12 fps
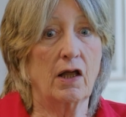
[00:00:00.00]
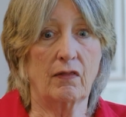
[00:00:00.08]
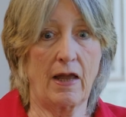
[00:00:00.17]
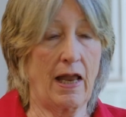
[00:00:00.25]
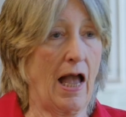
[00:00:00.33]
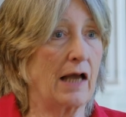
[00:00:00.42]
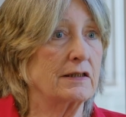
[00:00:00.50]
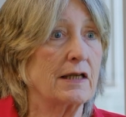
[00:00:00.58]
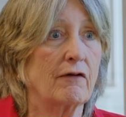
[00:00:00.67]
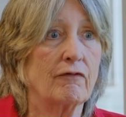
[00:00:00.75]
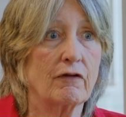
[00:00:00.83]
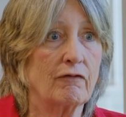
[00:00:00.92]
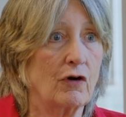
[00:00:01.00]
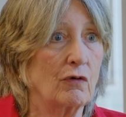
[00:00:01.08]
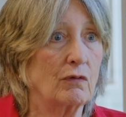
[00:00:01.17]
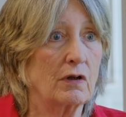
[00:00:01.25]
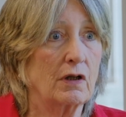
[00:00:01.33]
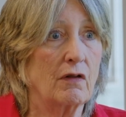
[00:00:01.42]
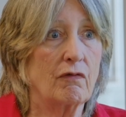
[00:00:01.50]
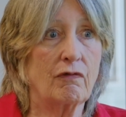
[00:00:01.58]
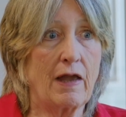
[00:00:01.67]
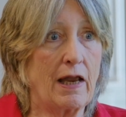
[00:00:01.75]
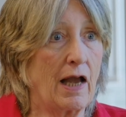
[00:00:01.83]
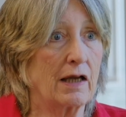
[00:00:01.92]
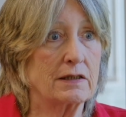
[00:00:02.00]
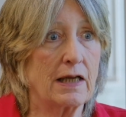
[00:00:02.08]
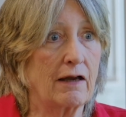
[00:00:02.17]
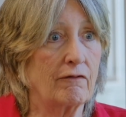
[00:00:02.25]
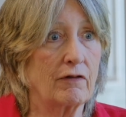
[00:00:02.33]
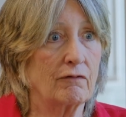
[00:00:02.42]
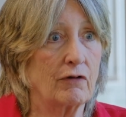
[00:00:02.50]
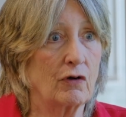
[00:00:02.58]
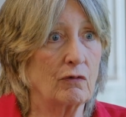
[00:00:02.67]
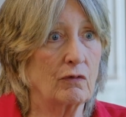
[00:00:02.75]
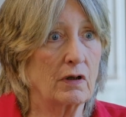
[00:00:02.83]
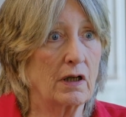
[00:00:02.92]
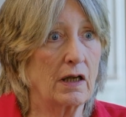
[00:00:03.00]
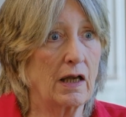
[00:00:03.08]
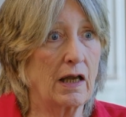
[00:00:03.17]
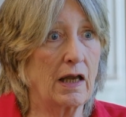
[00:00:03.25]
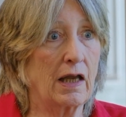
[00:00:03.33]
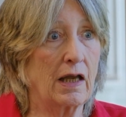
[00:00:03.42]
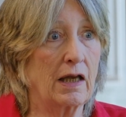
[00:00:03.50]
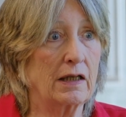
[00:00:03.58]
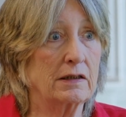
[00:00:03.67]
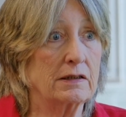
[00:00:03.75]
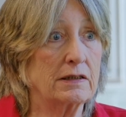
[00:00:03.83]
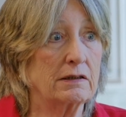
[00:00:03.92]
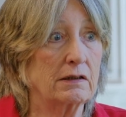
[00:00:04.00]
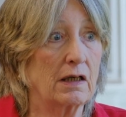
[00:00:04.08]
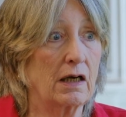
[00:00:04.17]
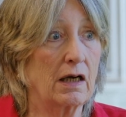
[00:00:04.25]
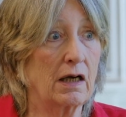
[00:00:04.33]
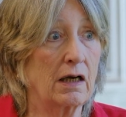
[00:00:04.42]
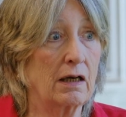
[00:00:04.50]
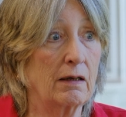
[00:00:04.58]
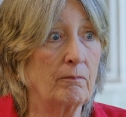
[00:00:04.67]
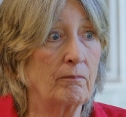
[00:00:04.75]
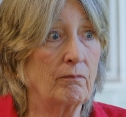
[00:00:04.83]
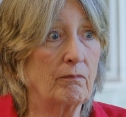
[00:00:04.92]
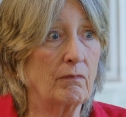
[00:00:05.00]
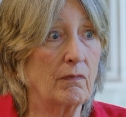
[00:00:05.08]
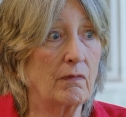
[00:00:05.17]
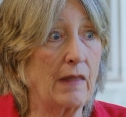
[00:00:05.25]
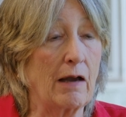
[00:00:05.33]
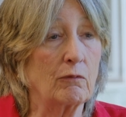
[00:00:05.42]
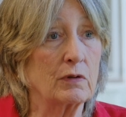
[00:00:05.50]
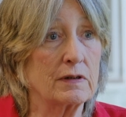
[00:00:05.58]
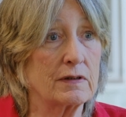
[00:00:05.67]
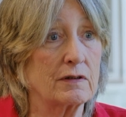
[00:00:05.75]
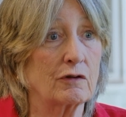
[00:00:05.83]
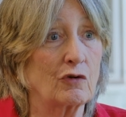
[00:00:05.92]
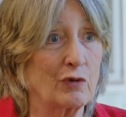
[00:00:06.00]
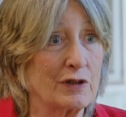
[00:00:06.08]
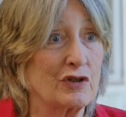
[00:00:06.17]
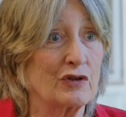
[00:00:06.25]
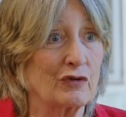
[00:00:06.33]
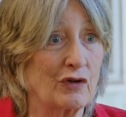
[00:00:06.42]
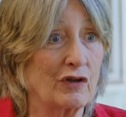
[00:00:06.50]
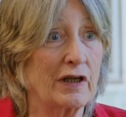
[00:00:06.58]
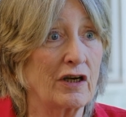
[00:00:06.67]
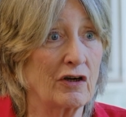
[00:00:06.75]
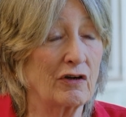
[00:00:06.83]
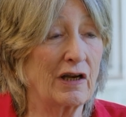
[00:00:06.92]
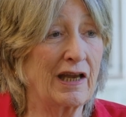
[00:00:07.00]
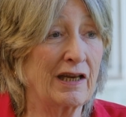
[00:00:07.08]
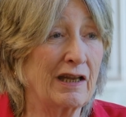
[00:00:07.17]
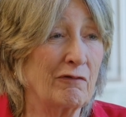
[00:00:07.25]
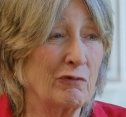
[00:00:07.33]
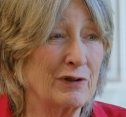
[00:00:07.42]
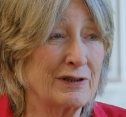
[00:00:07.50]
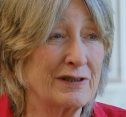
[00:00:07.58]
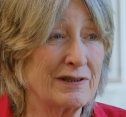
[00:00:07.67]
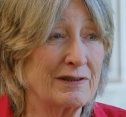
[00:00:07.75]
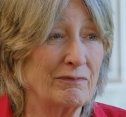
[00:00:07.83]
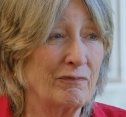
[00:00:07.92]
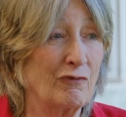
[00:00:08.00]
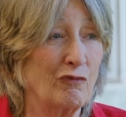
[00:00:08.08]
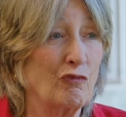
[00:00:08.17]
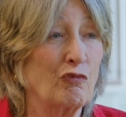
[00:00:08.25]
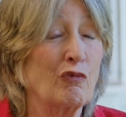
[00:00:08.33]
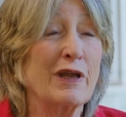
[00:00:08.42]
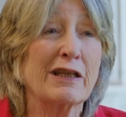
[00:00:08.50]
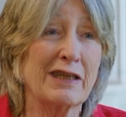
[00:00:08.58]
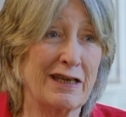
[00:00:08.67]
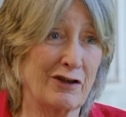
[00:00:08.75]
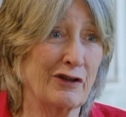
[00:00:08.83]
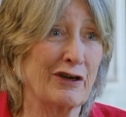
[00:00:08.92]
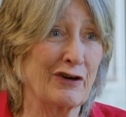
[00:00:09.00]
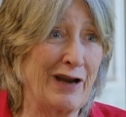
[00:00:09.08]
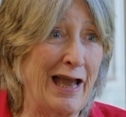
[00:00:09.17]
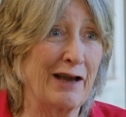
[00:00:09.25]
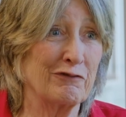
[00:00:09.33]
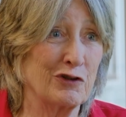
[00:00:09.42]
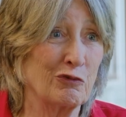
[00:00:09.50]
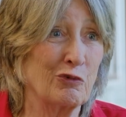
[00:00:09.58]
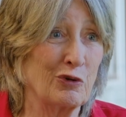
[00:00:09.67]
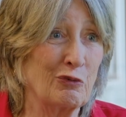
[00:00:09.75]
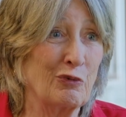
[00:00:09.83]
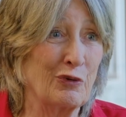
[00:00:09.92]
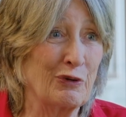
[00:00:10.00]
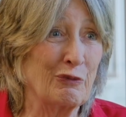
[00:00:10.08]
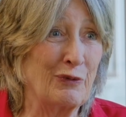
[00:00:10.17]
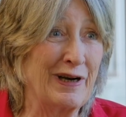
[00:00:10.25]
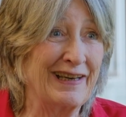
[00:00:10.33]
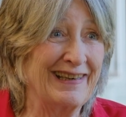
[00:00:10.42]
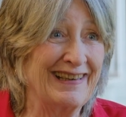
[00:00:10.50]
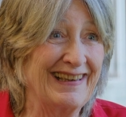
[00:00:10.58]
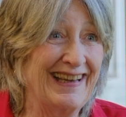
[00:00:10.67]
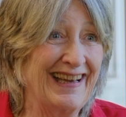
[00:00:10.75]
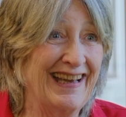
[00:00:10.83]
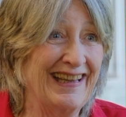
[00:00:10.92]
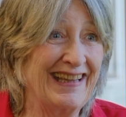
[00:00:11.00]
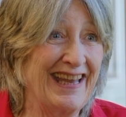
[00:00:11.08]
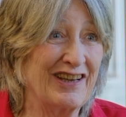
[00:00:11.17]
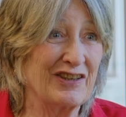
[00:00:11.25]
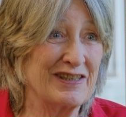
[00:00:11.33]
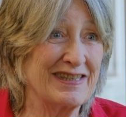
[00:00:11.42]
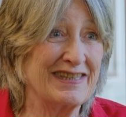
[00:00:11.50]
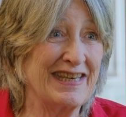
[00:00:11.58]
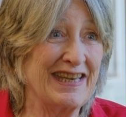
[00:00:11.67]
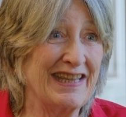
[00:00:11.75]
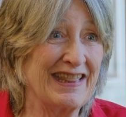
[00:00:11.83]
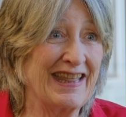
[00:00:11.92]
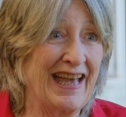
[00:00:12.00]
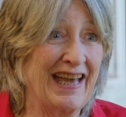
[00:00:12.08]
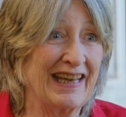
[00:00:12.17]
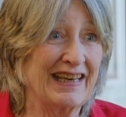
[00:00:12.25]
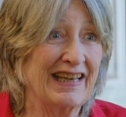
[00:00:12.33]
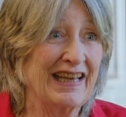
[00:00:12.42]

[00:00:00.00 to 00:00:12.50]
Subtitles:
They had to have the vote. They had to have the vote. And that was crystal clear. And it was really clear after World War I. And they could see that